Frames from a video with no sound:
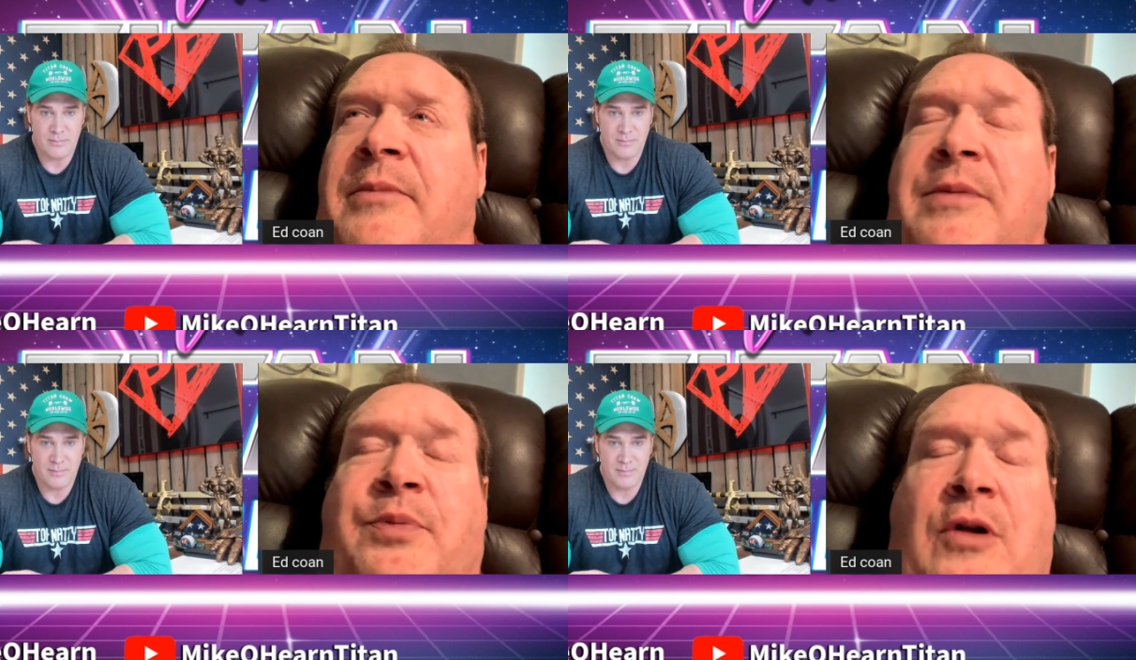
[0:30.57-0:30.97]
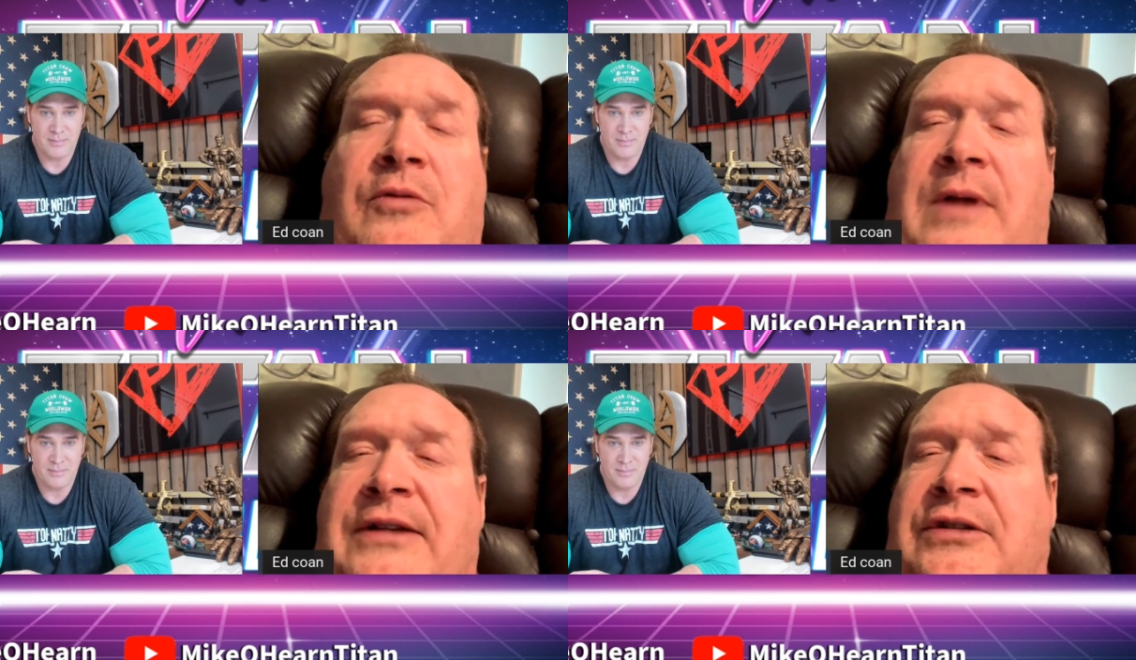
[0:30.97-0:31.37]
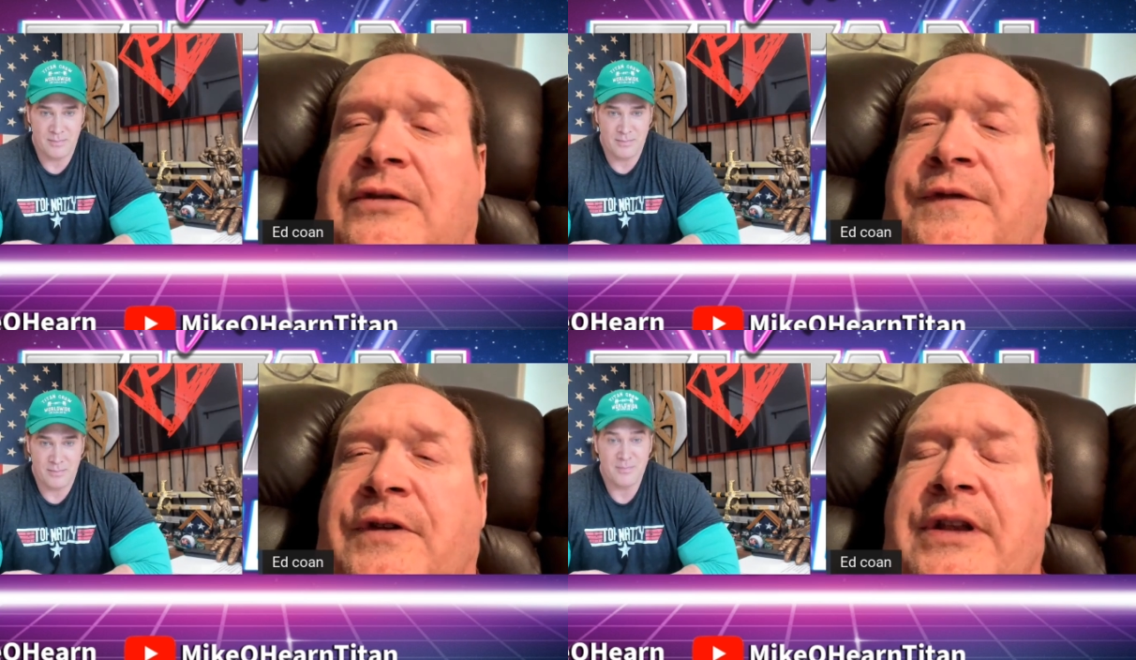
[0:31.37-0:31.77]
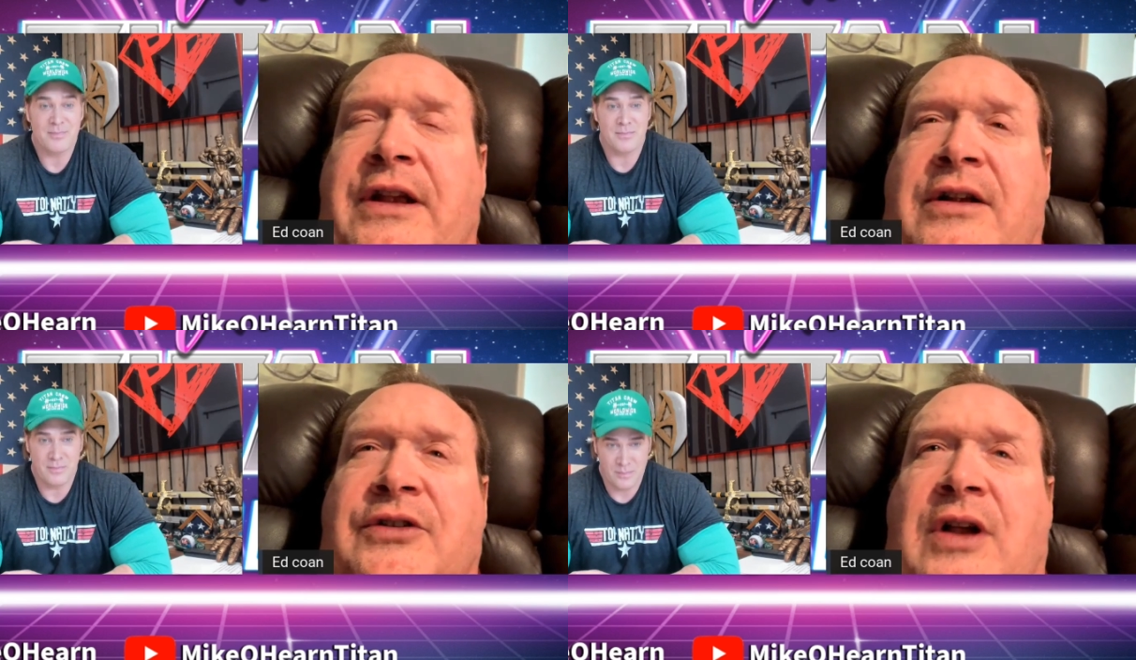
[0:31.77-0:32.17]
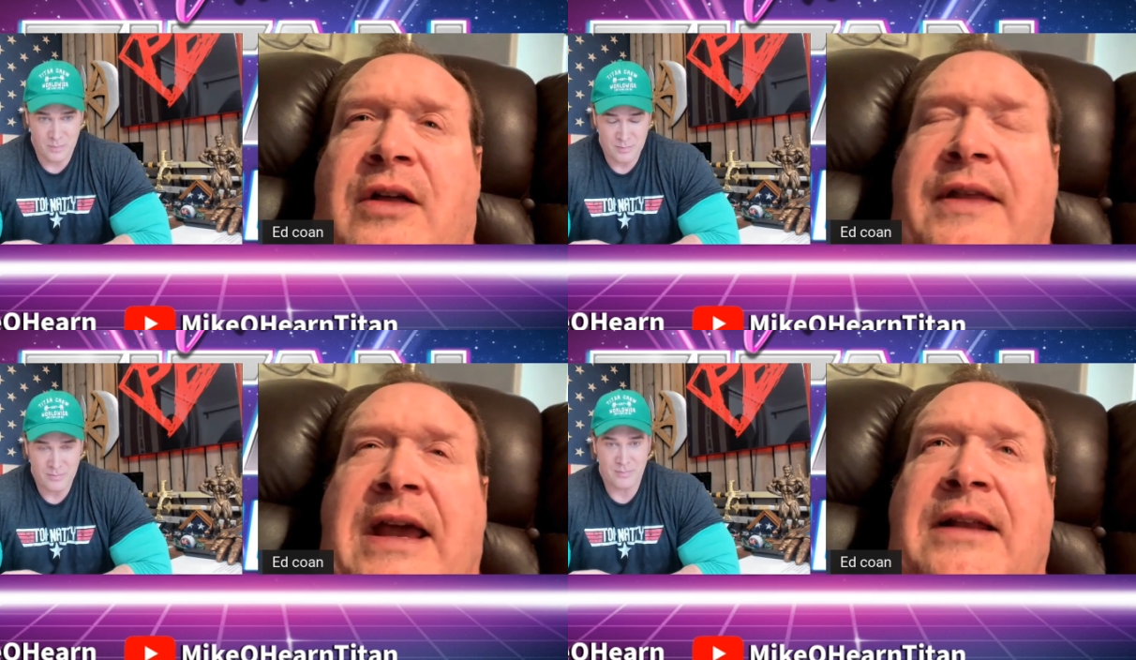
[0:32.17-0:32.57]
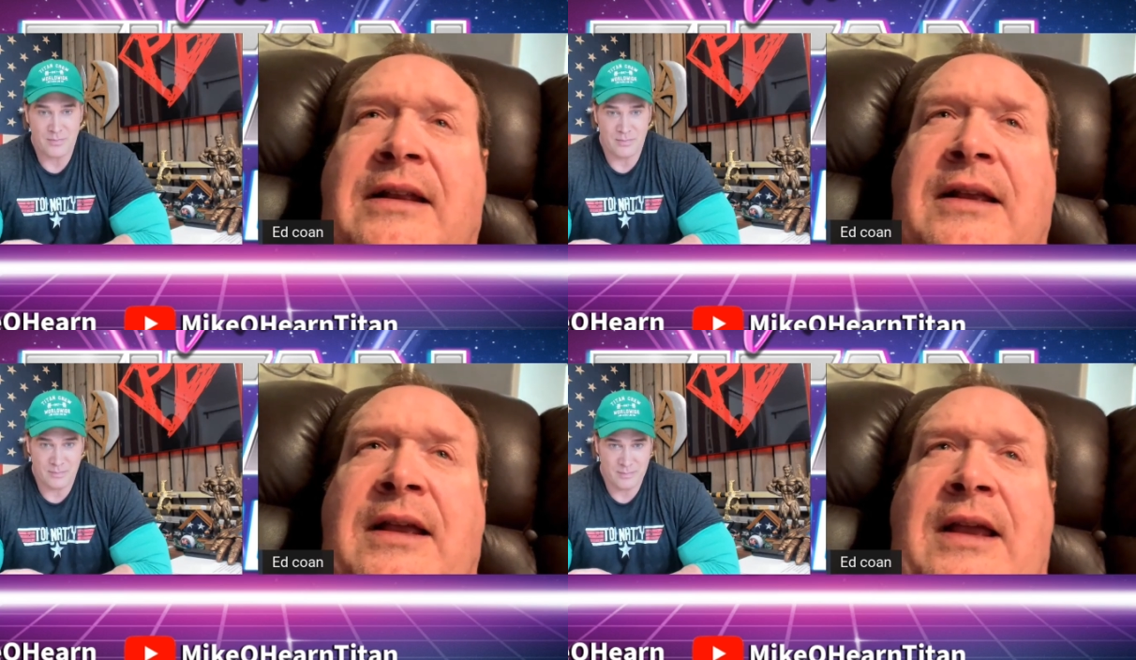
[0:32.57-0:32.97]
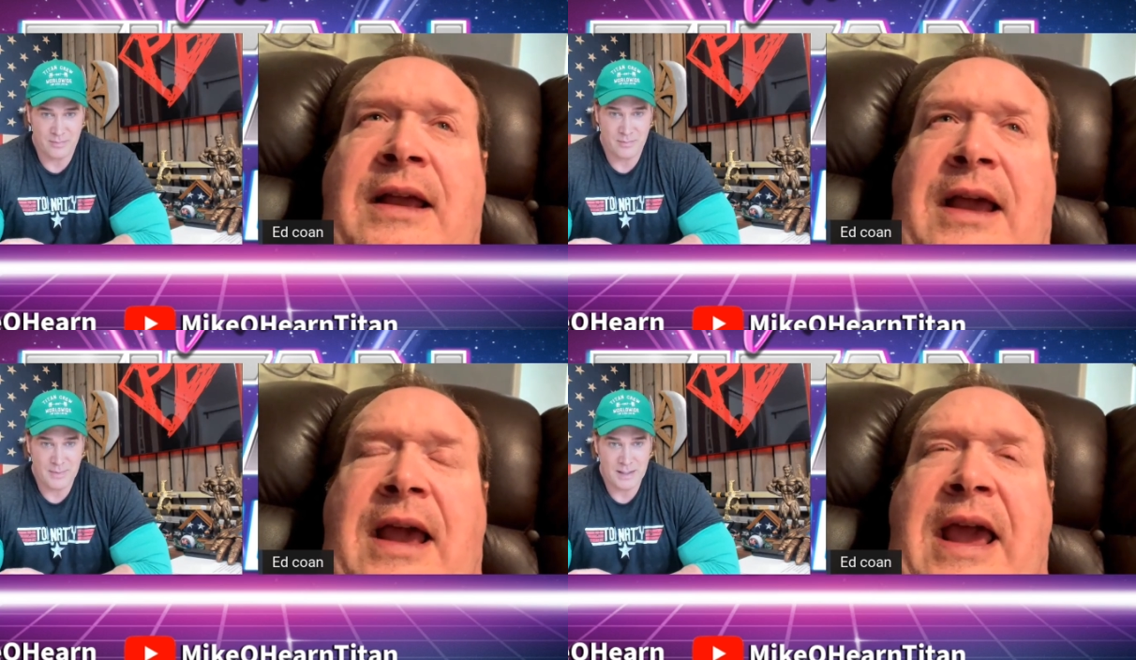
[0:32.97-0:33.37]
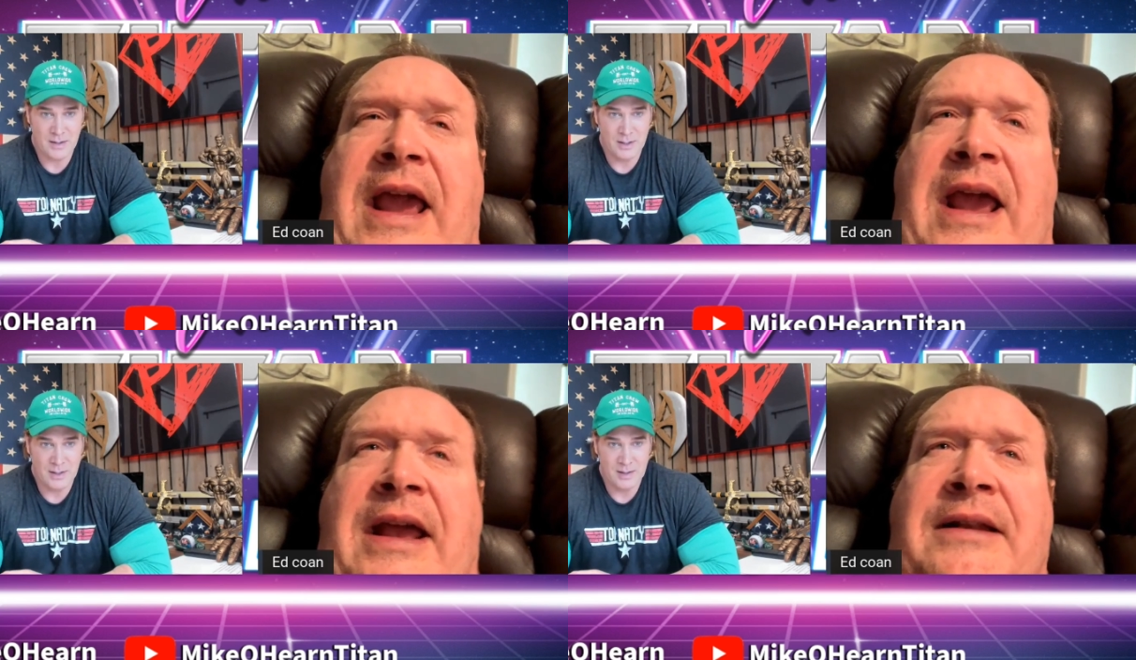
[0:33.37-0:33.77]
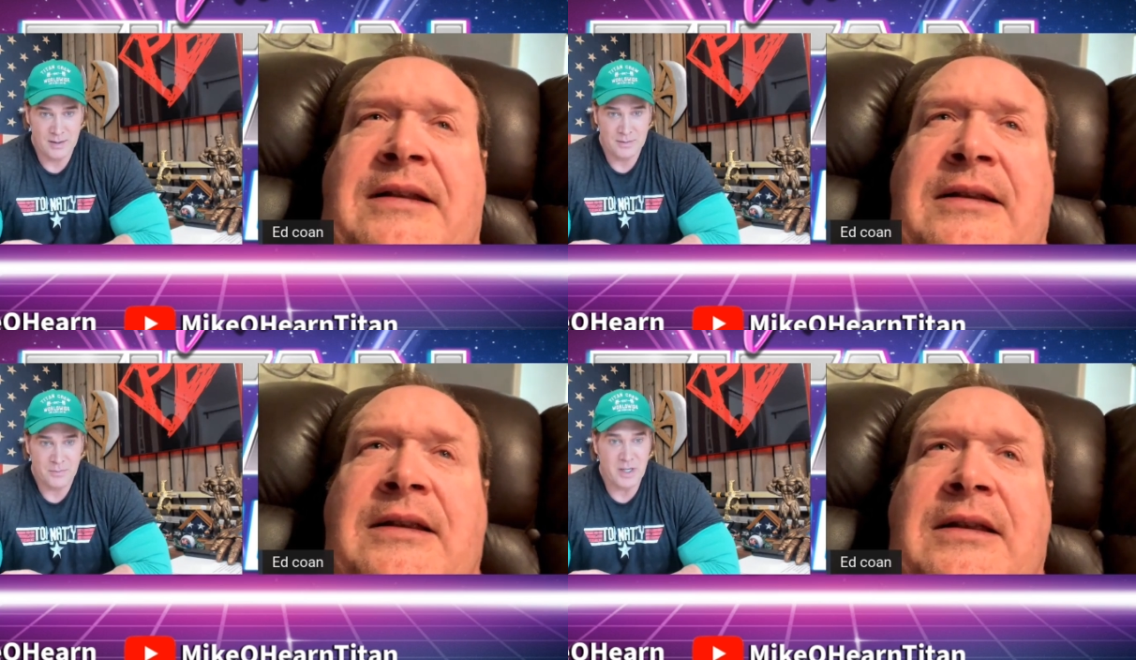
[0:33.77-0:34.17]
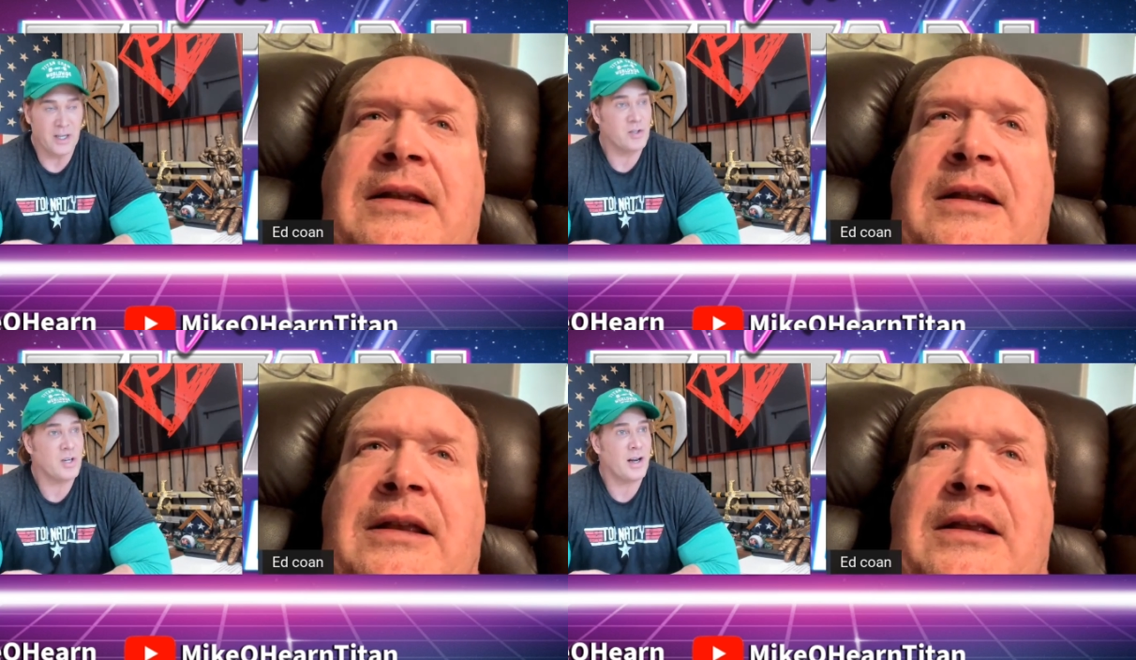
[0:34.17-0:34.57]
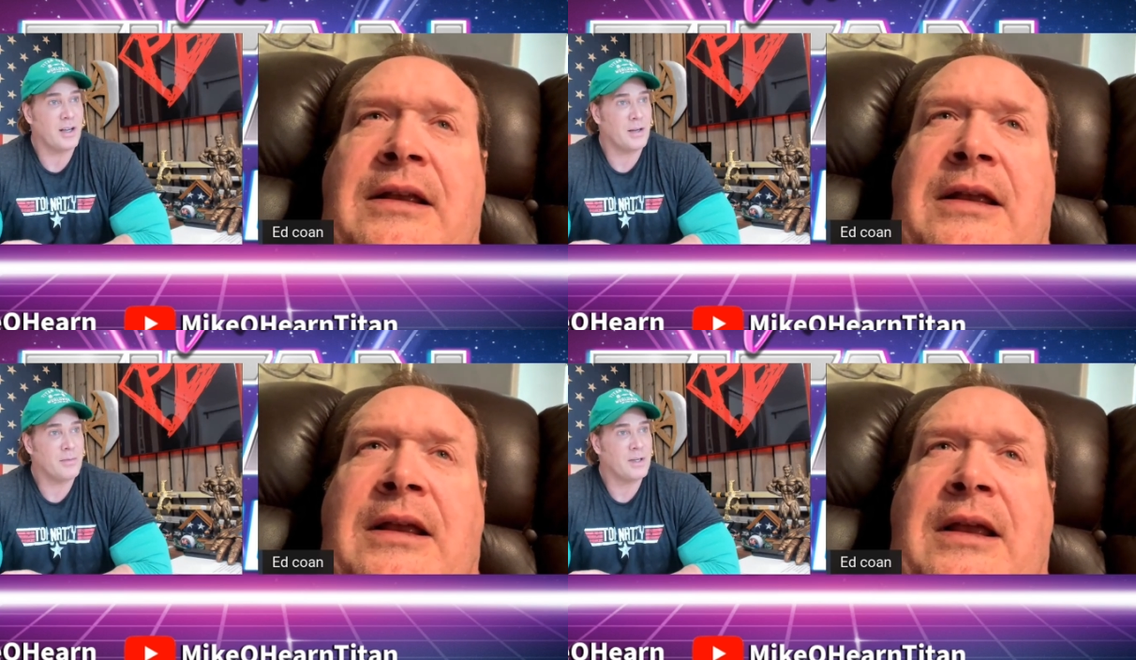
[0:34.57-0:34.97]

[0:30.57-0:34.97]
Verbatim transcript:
Speaker 1: he pro wrestled for years, all that. And
Speaker 2: you have a shot of him.